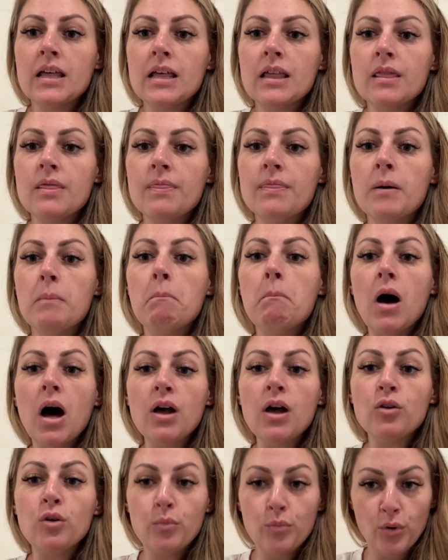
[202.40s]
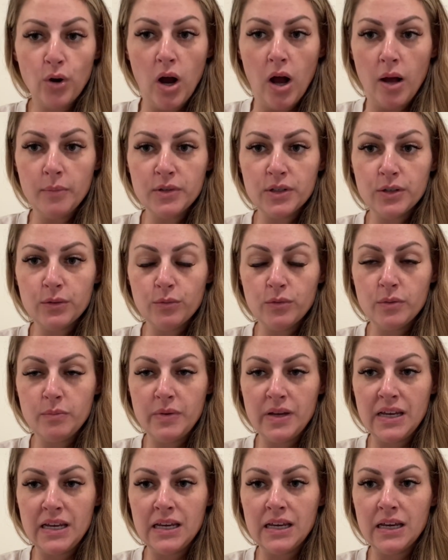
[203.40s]
The model prompt would
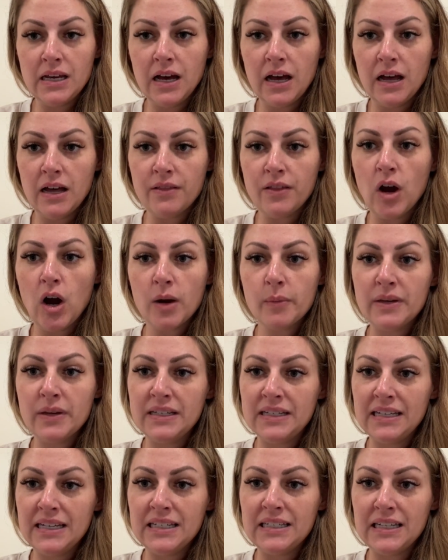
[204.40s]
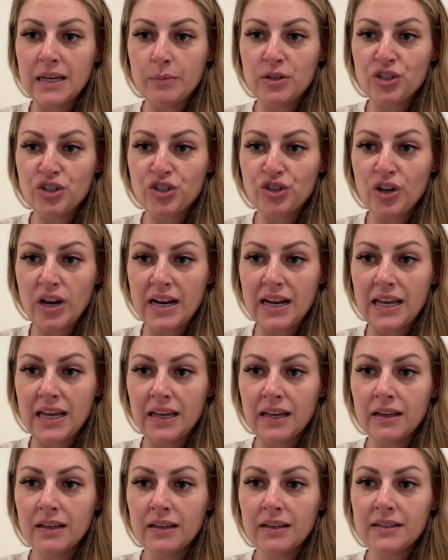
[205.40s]
be the RBT
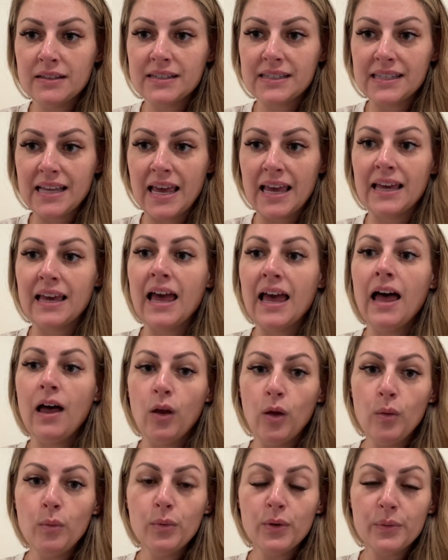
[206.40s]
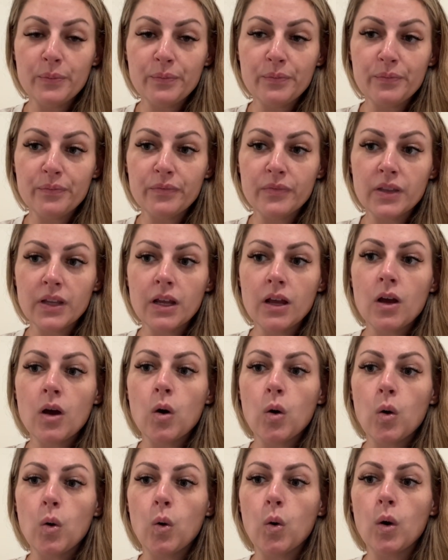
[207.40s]
demonstrating saying help
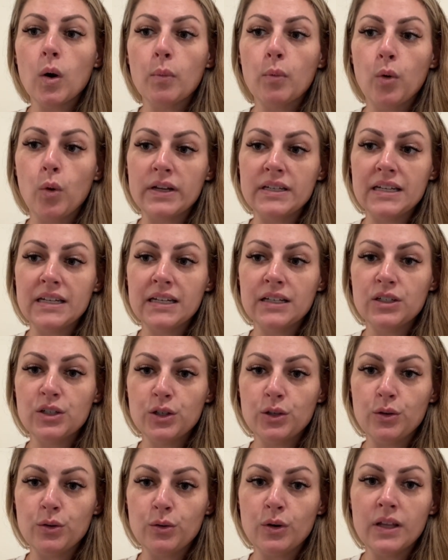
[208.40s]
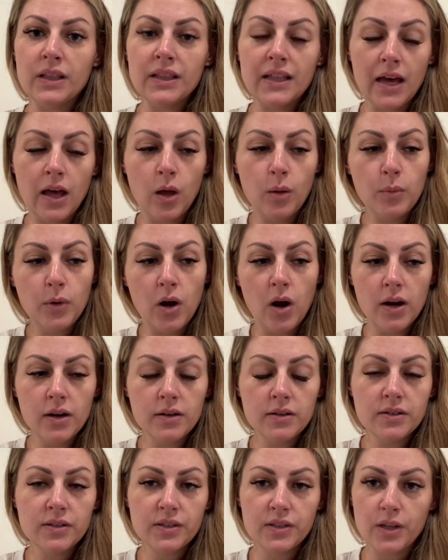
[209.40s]
or pointing to the help card.
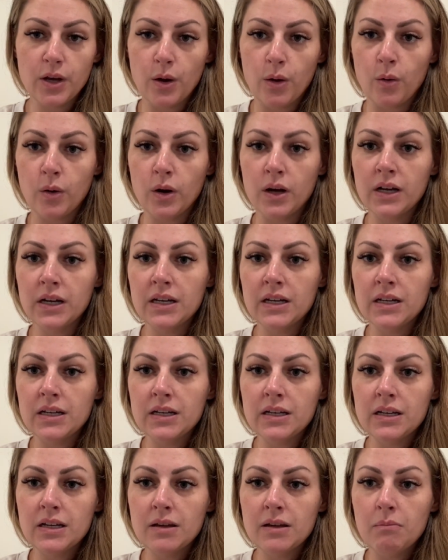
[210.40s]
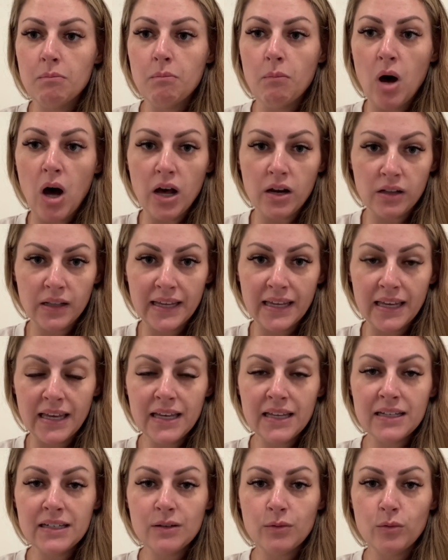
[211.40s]
So modeling
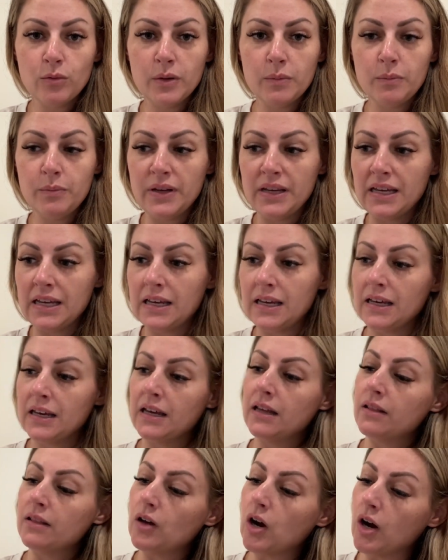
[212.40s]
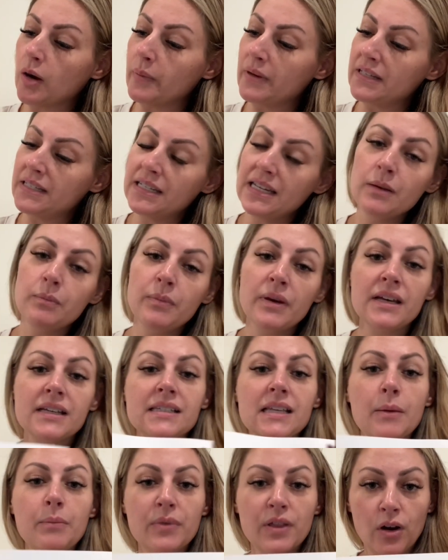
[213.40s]
it would be the RBT picks
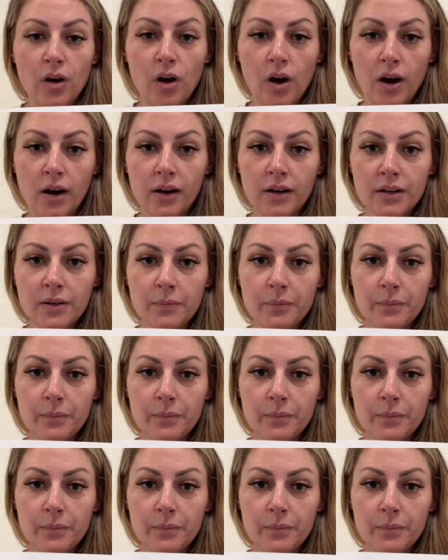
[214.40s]
up the card